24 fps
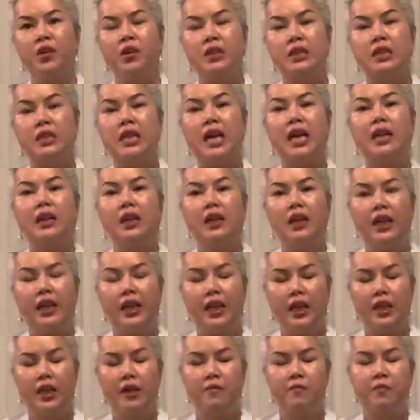
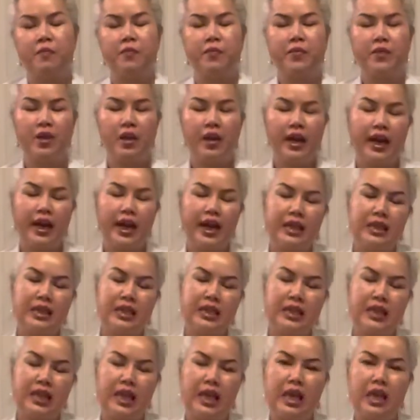Suddenly, I
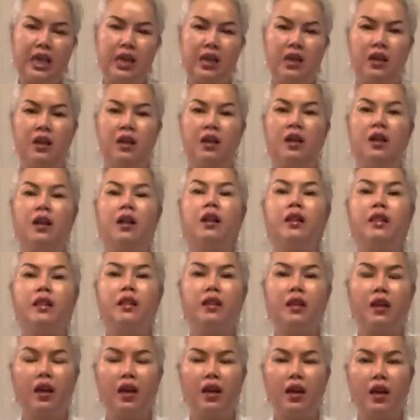see
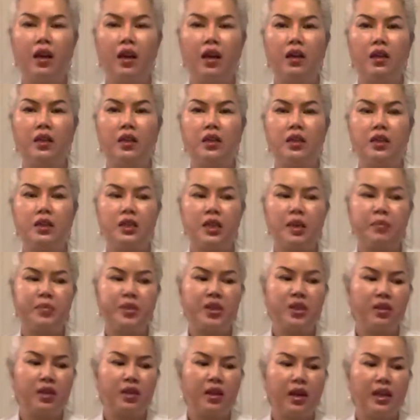the
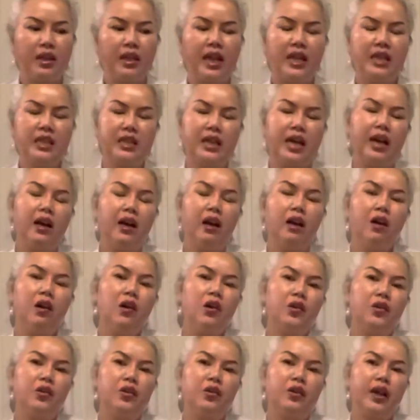subs. They say, "Oh,
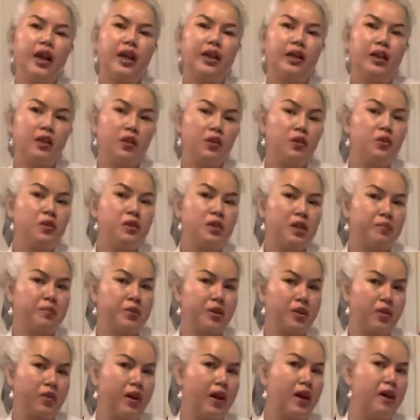you get a new
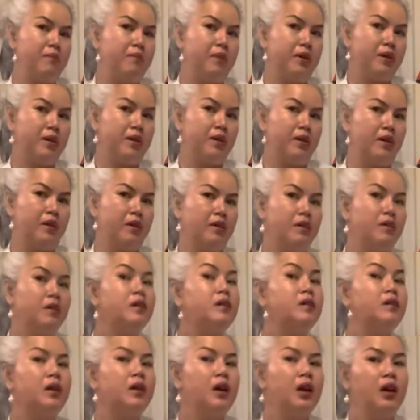subscriber," you
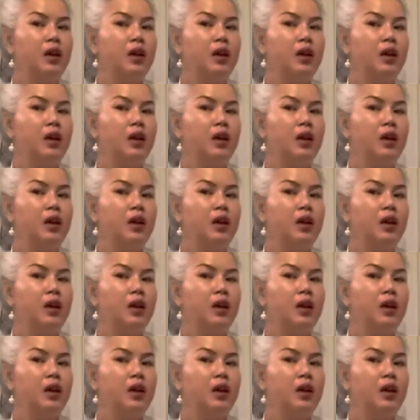know.